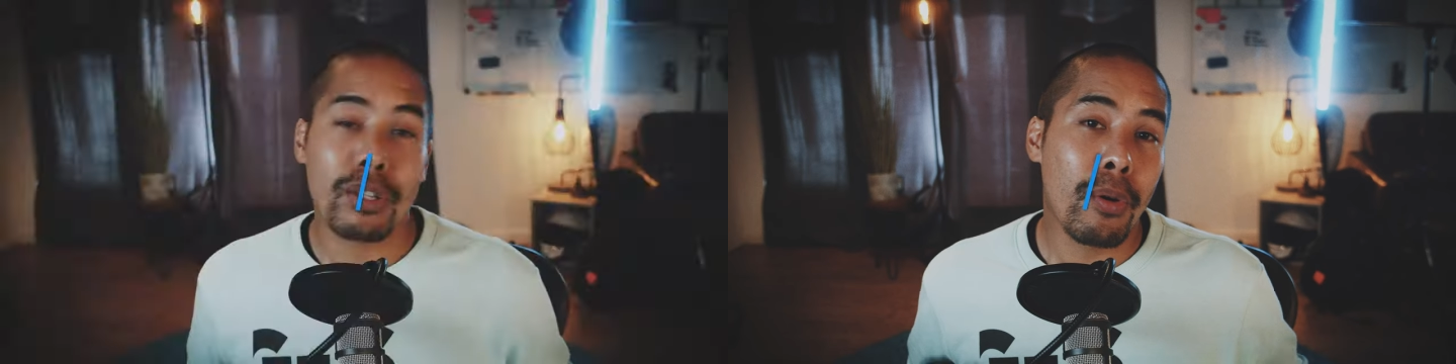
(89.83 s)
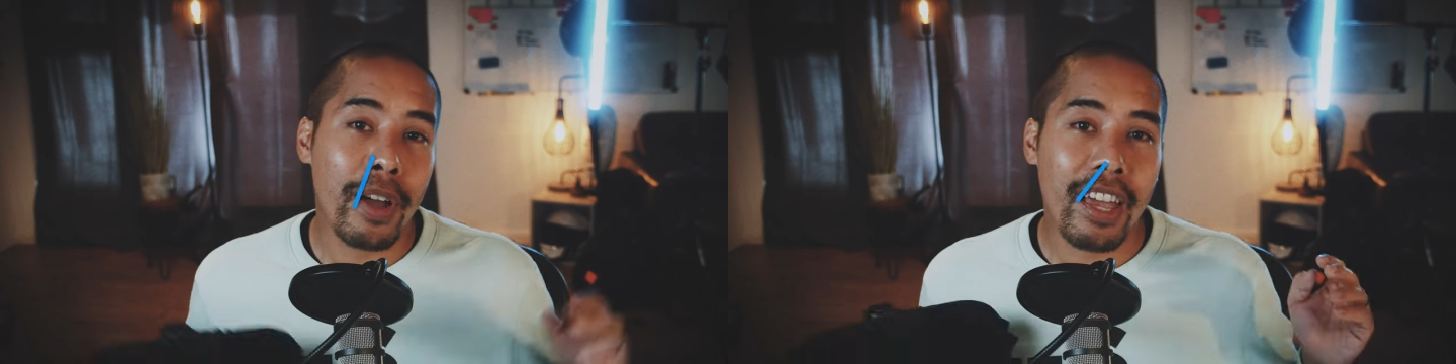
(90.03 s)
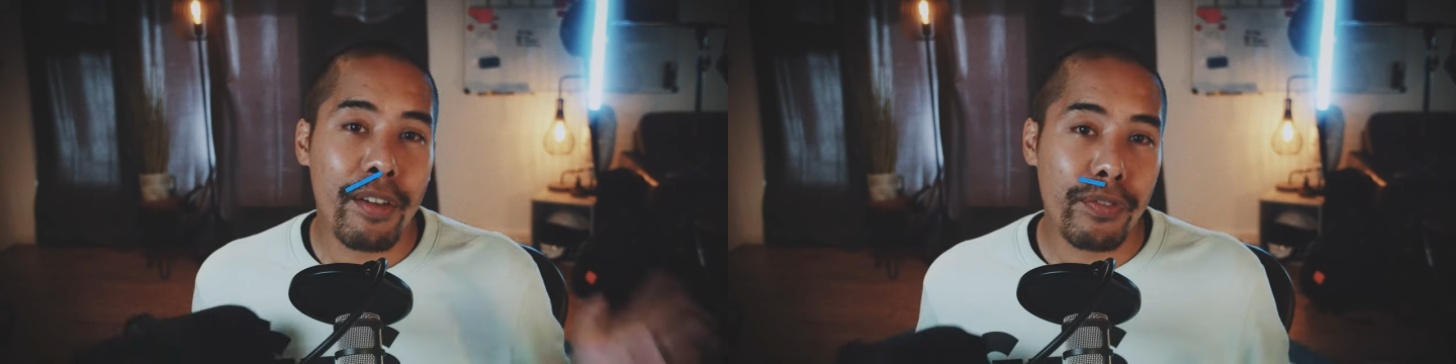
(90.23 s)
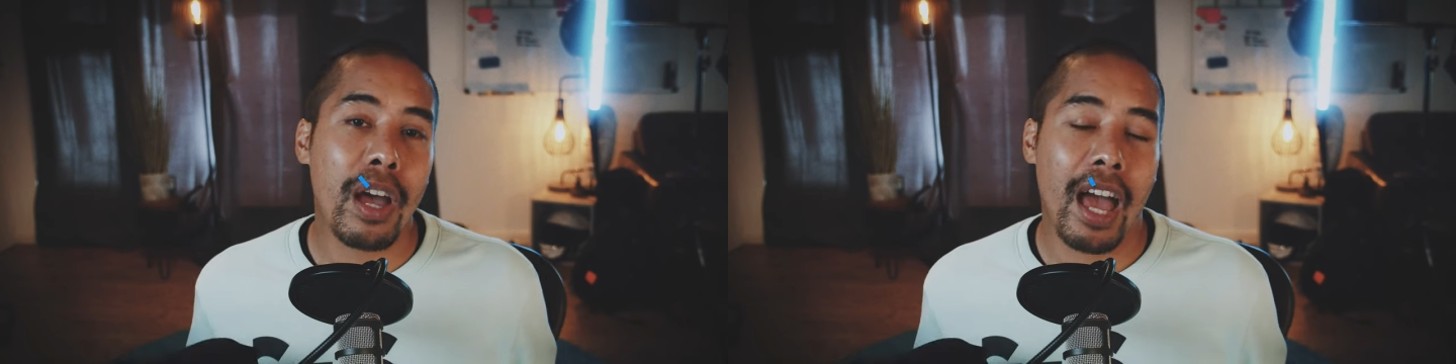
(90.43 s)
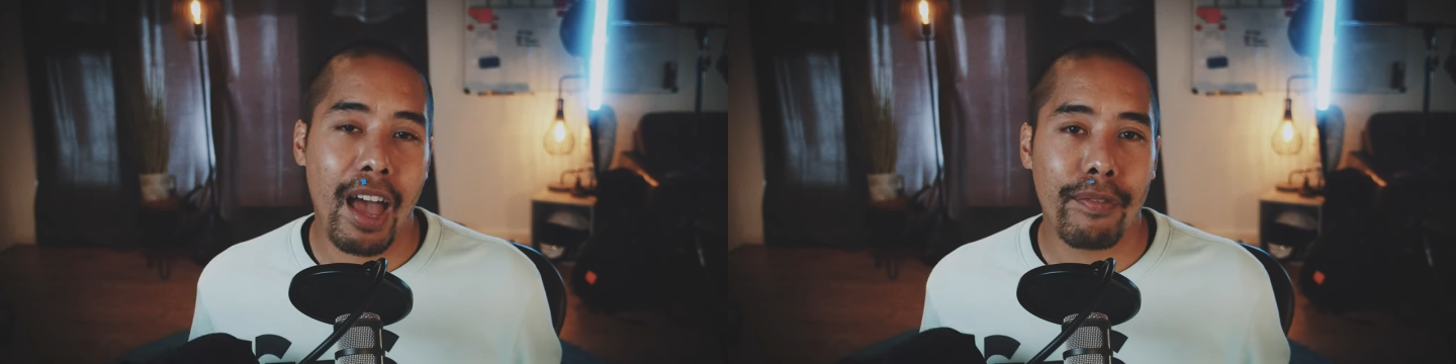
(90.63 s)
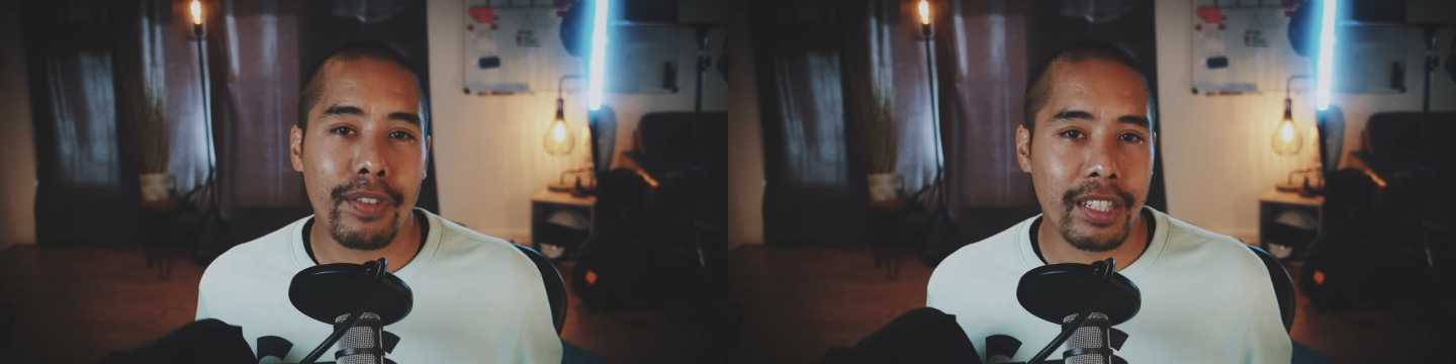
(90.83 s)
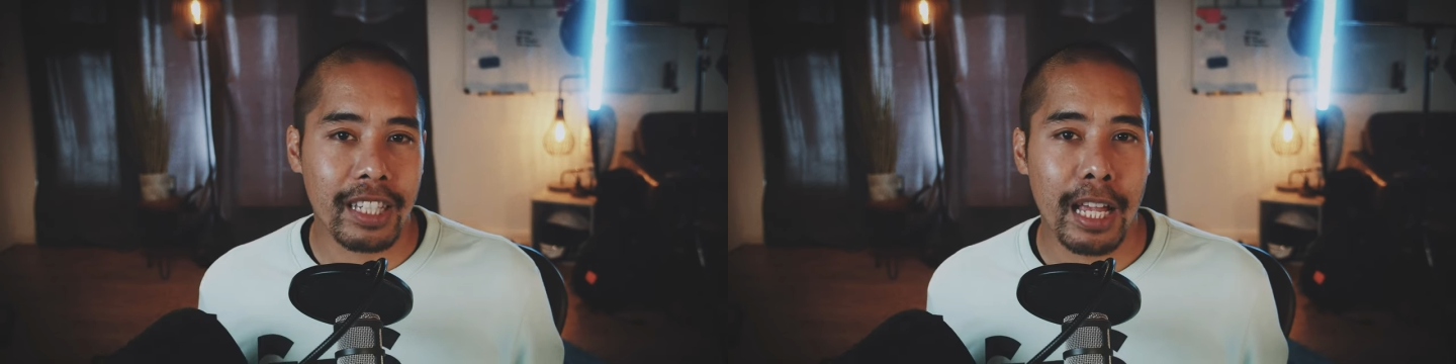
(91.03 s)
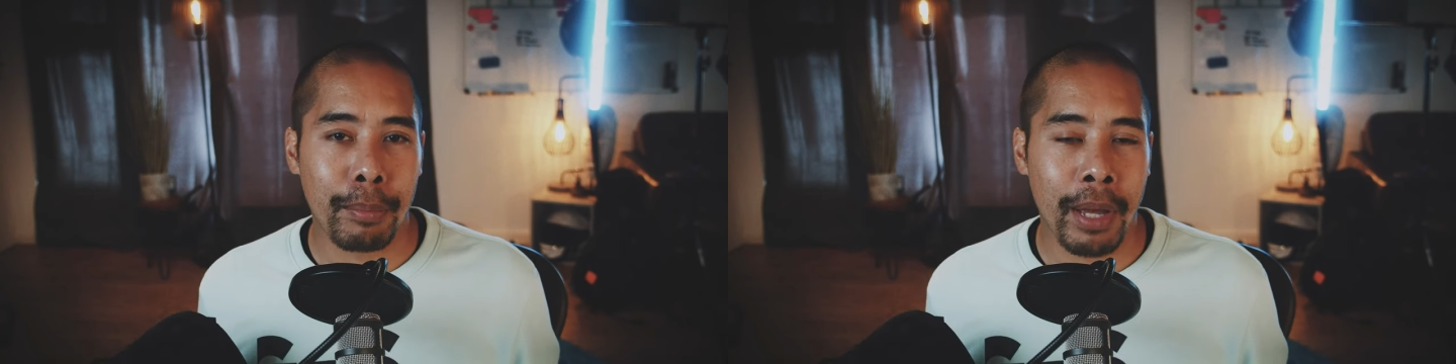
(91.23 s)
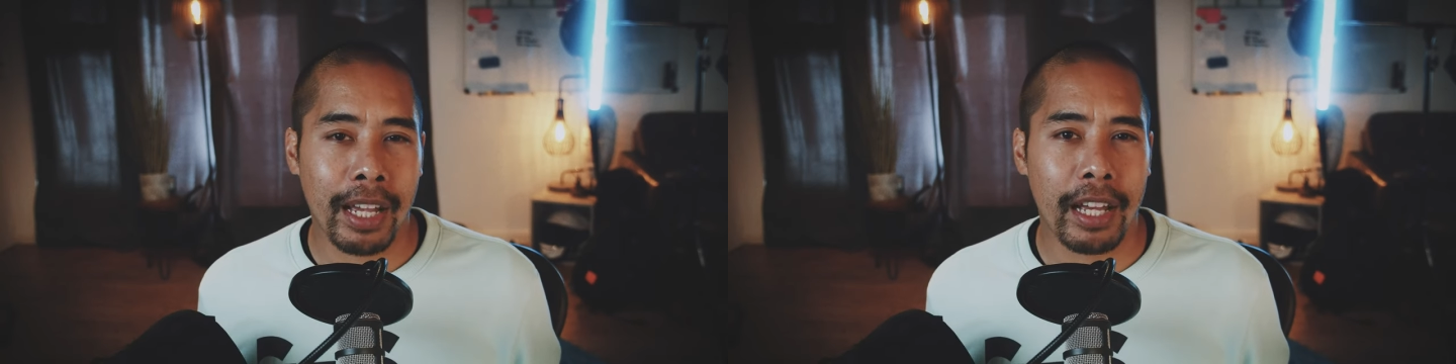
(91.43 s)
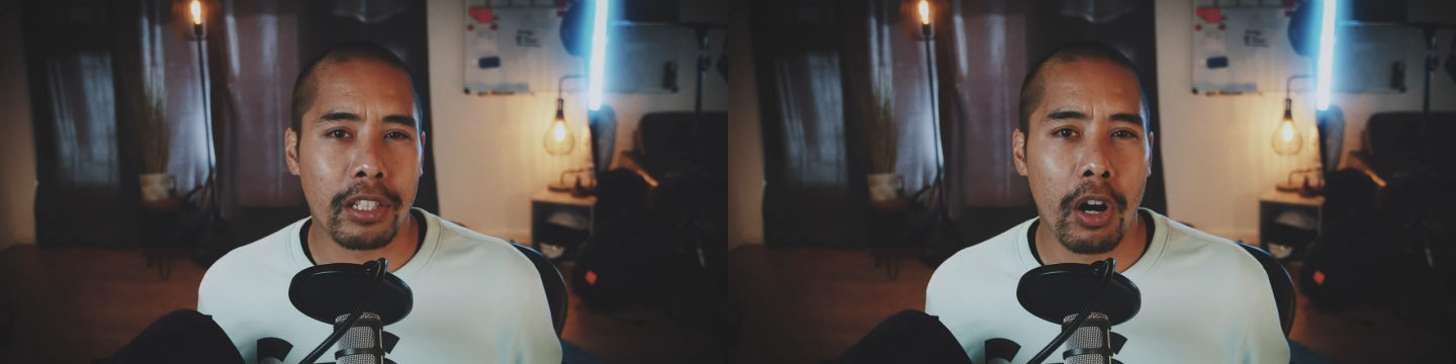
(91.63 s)
So if you have a sling
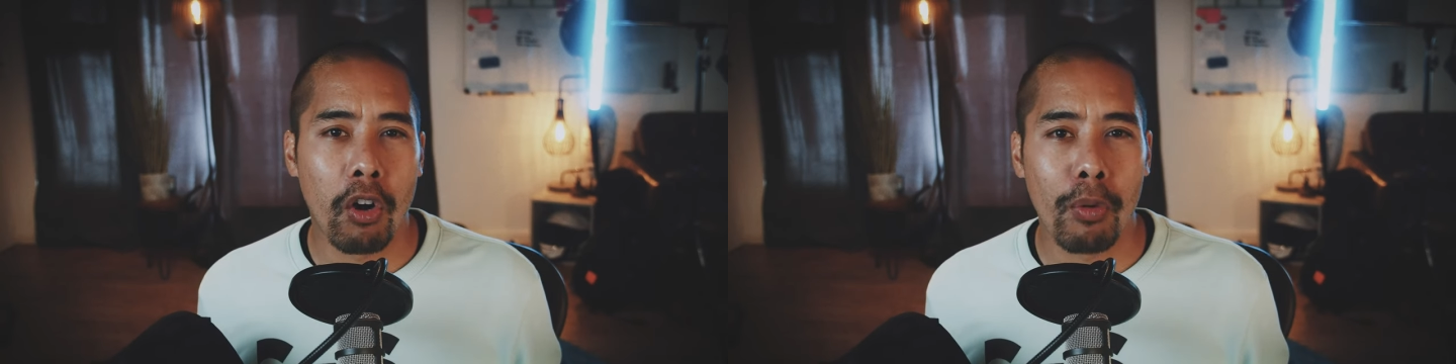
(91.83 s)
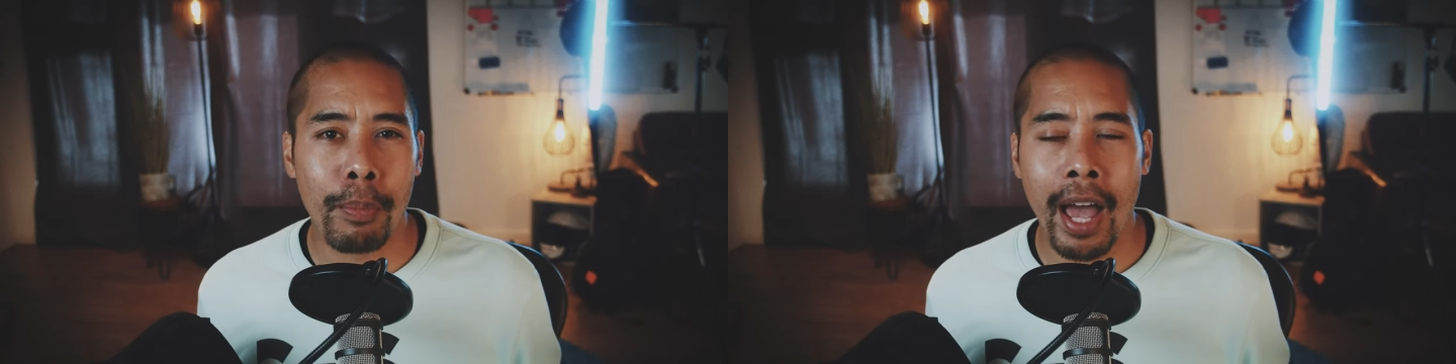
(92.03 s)
bag at home